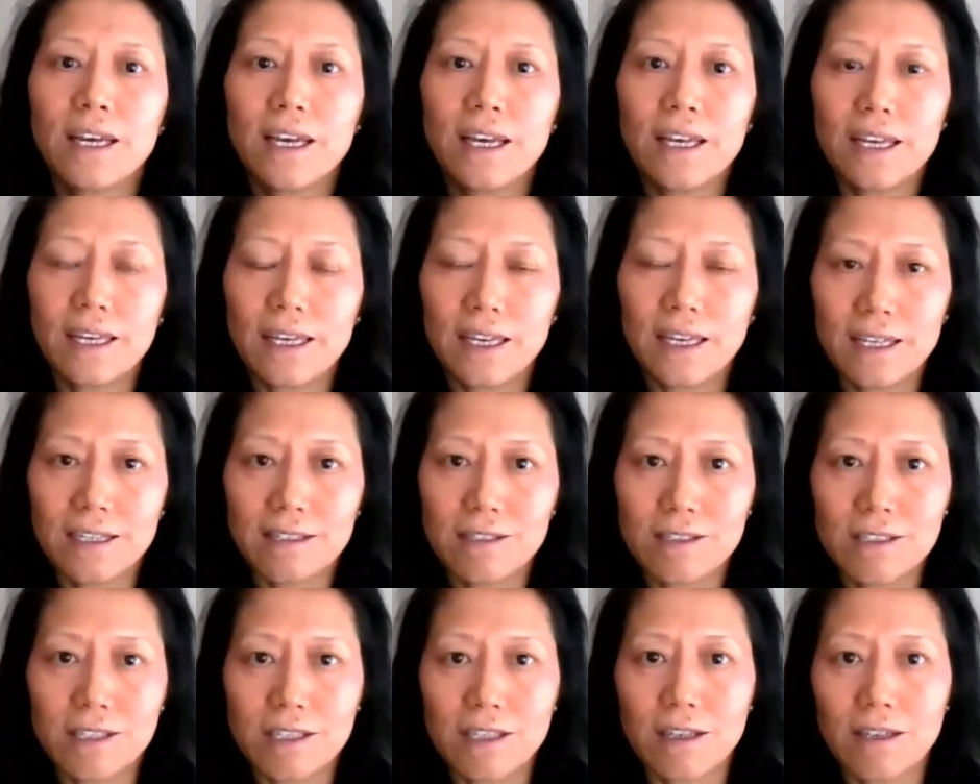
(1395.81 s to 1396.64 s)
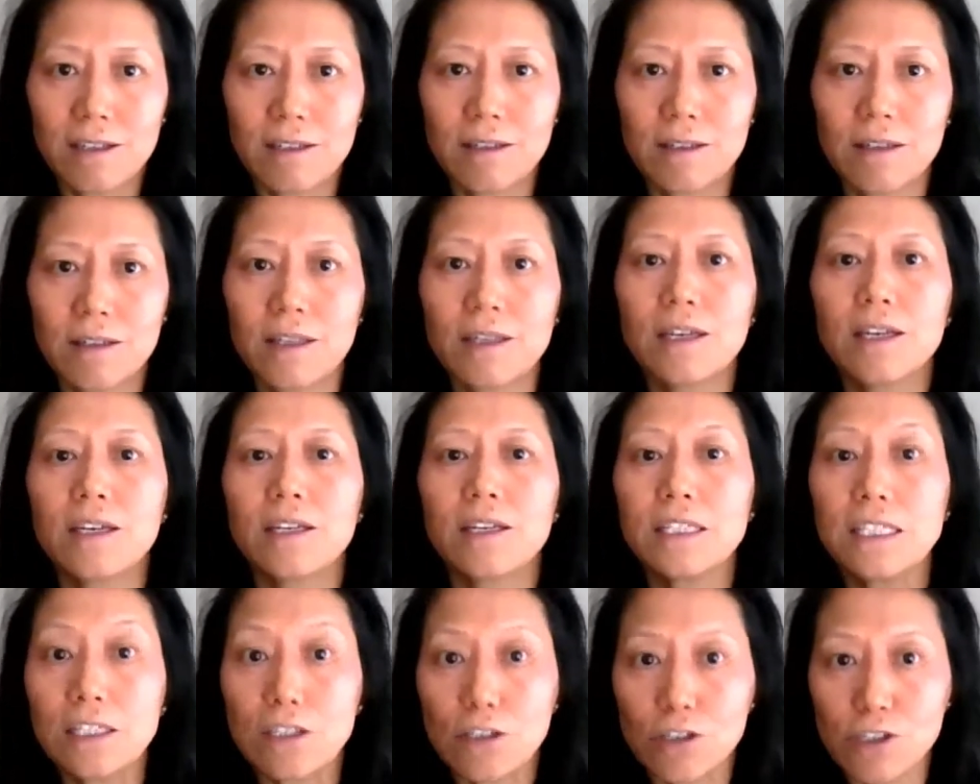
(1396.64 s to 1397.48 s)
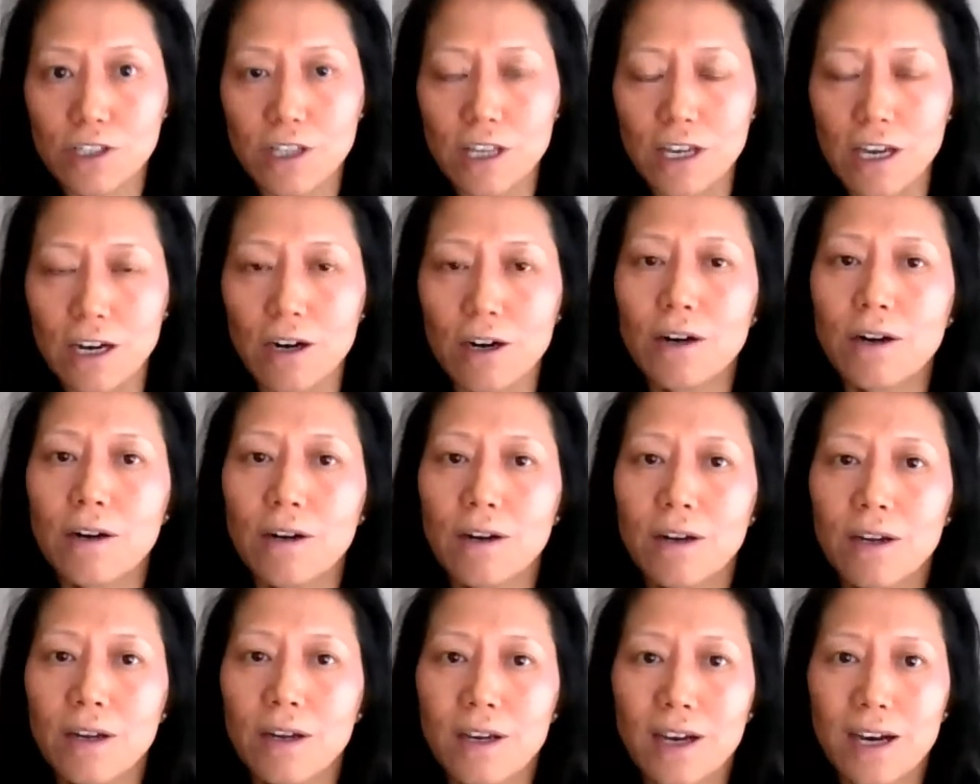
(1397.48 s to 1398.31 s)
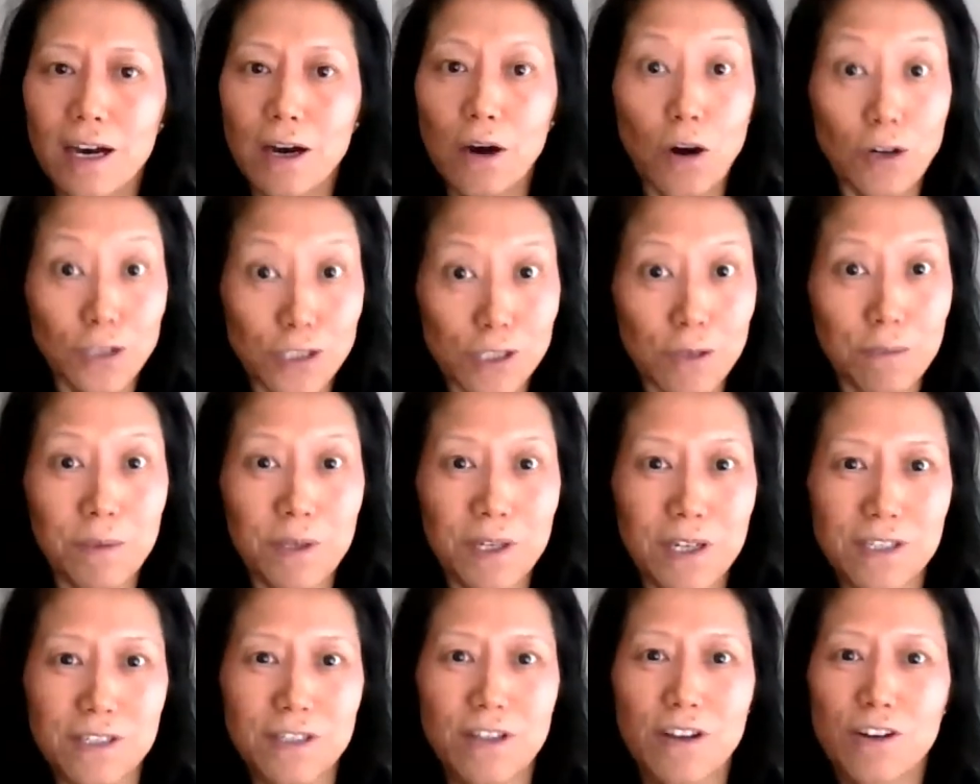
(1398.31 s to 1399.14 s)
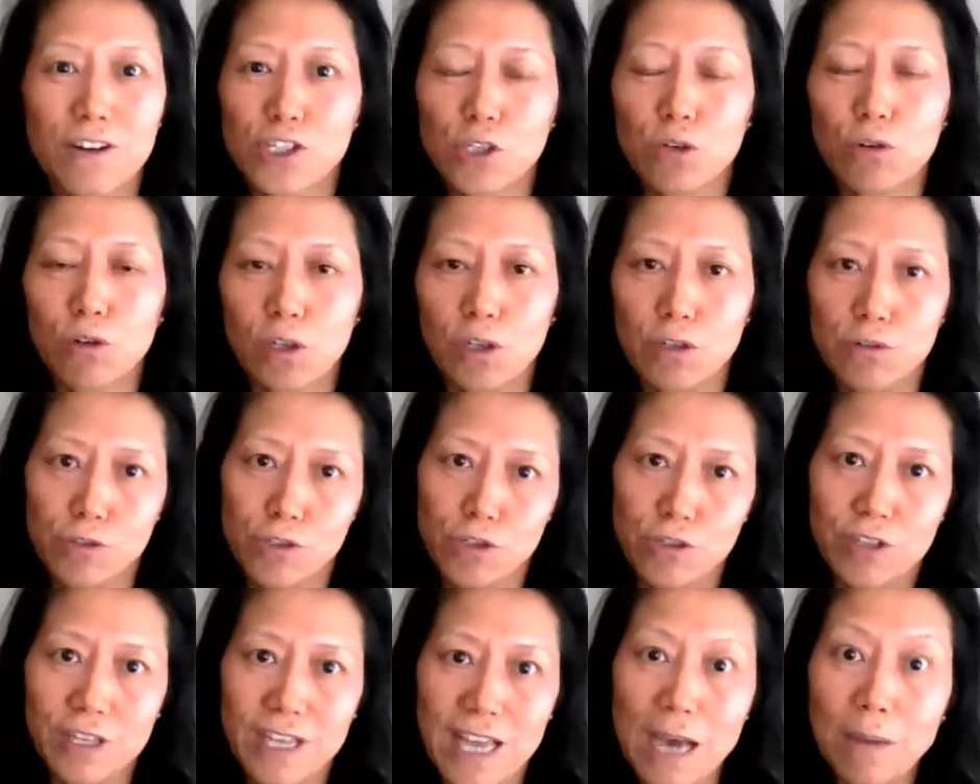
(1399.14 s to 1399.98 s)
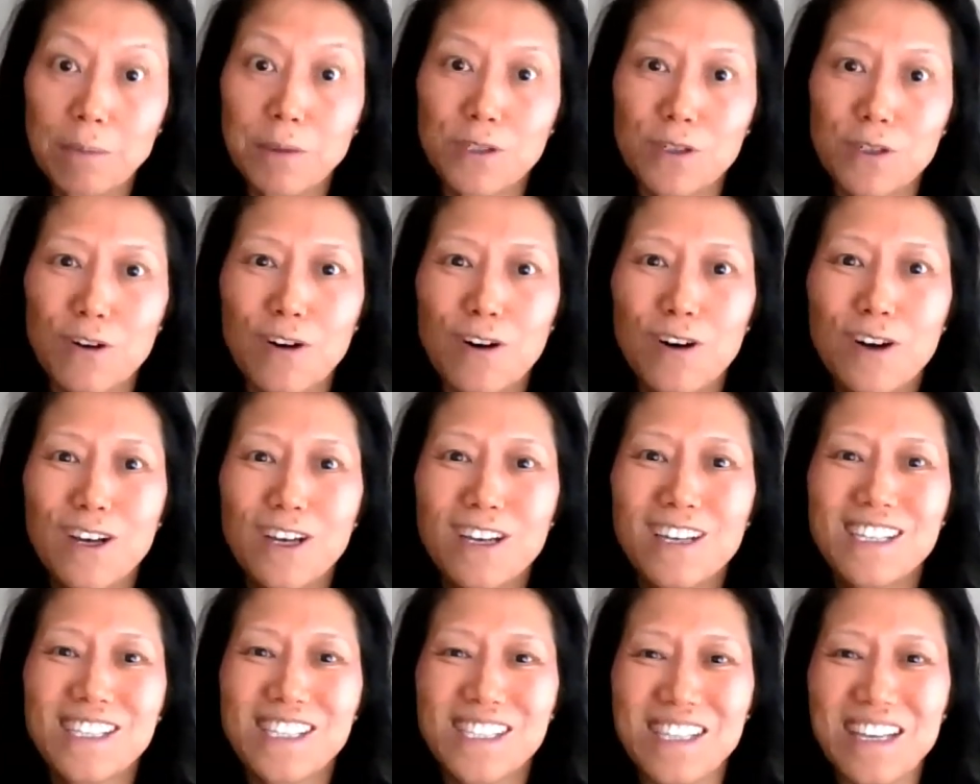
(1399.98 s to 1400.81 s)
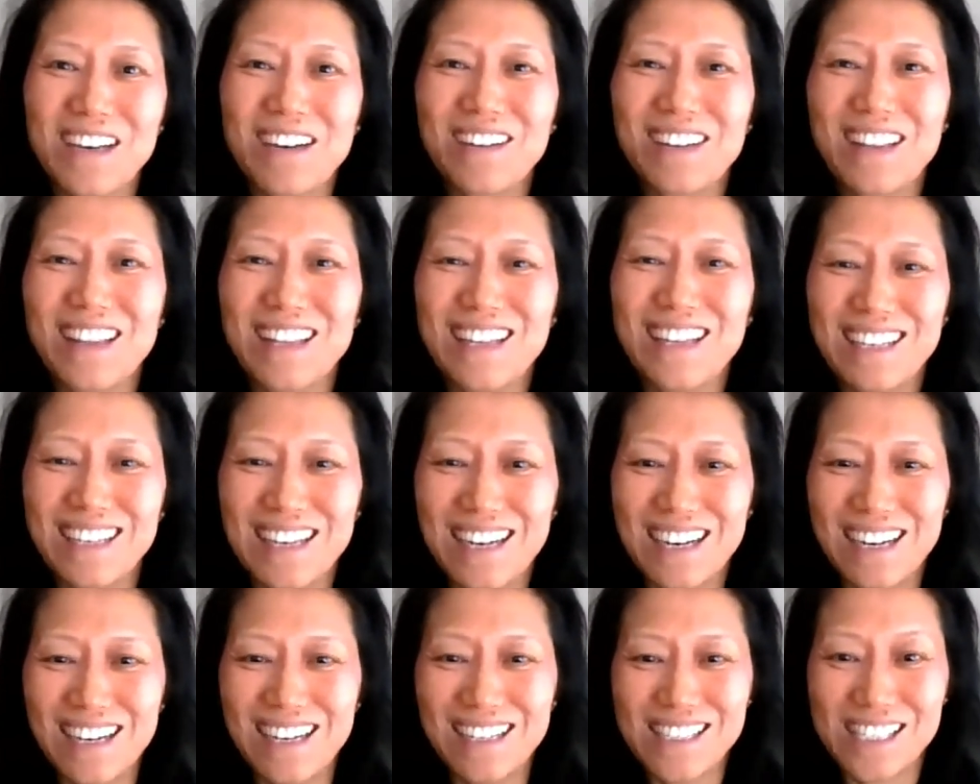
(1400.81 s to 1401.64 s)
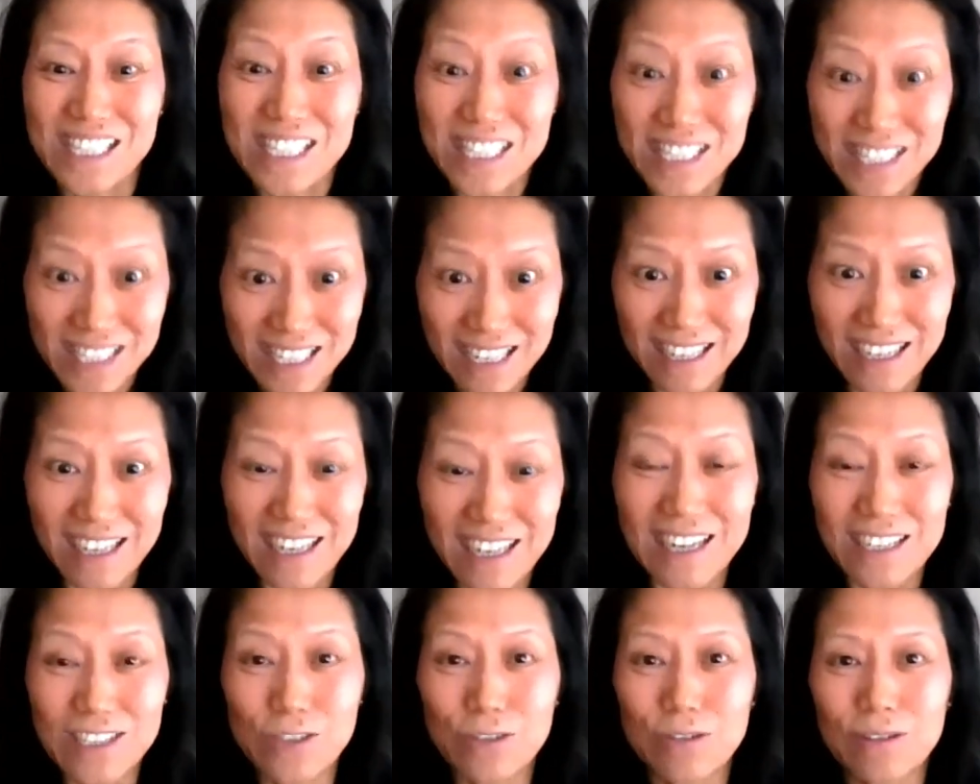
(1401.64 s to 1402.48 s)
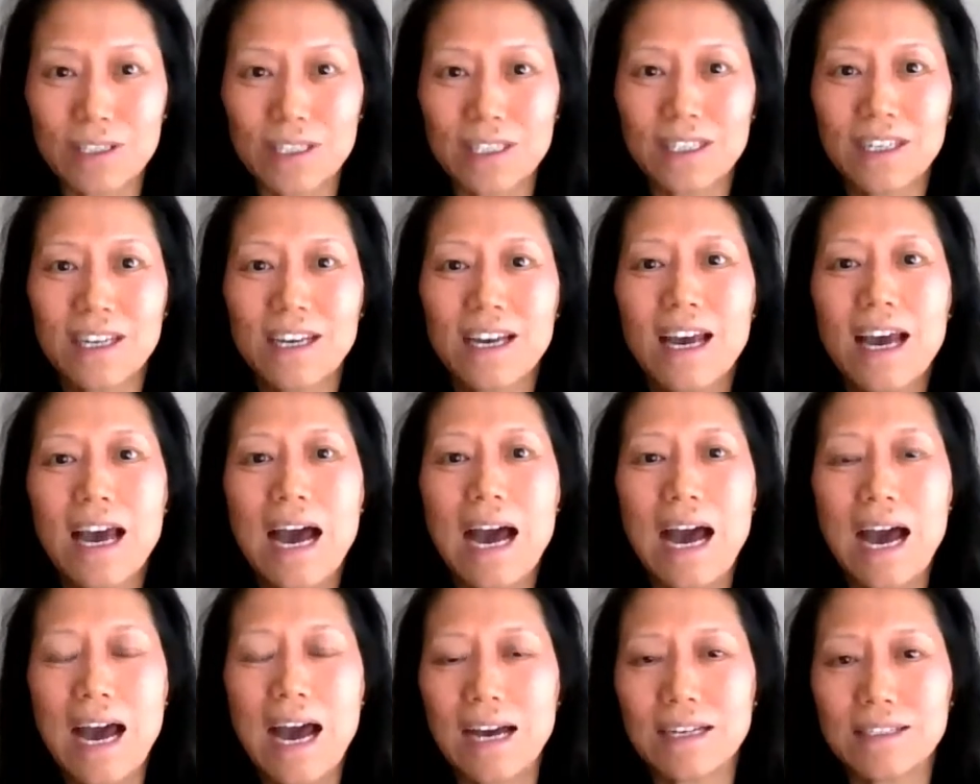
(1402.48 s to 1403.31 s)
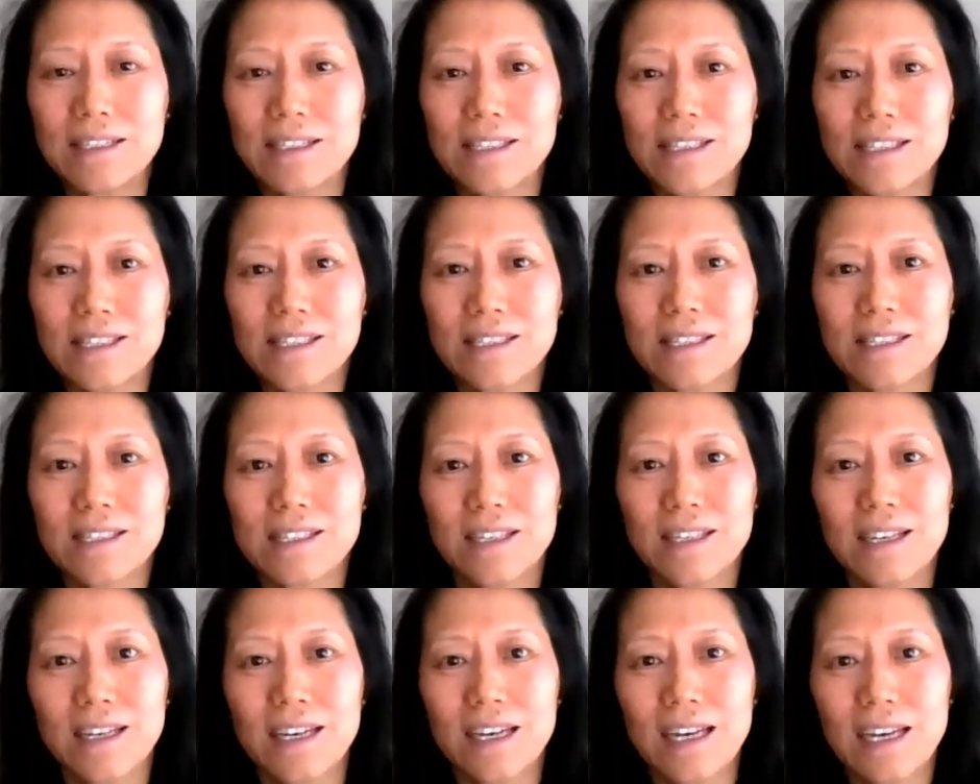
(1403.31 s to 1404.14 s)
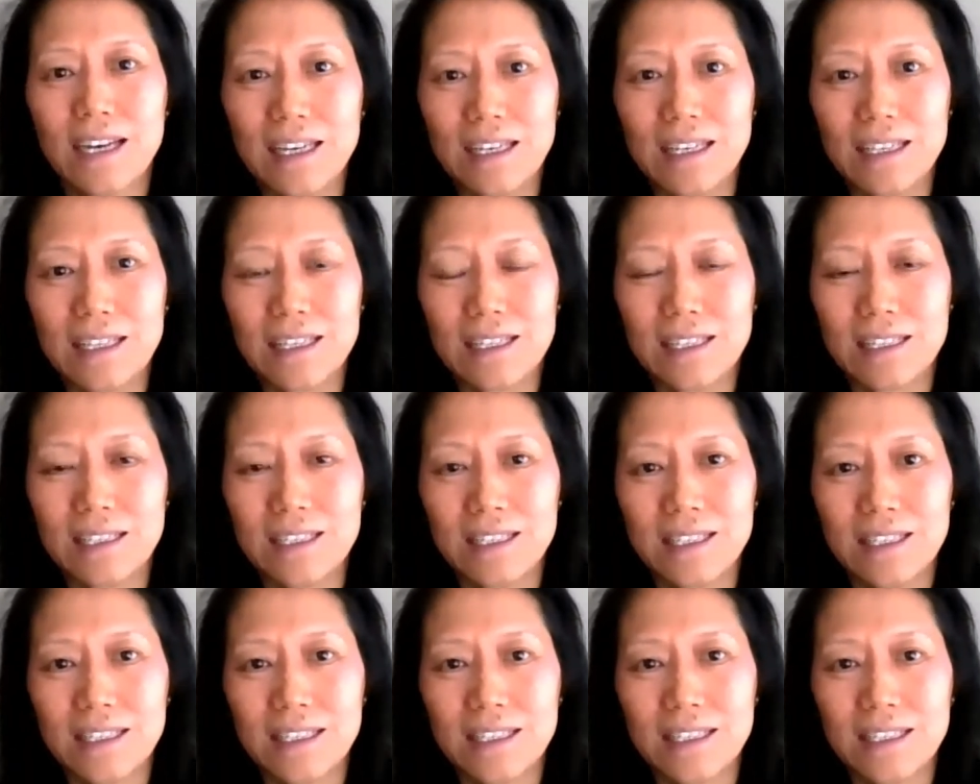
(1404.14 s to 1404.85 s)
And the leaders there, also because they're so close to the capital. So the CISA actually has a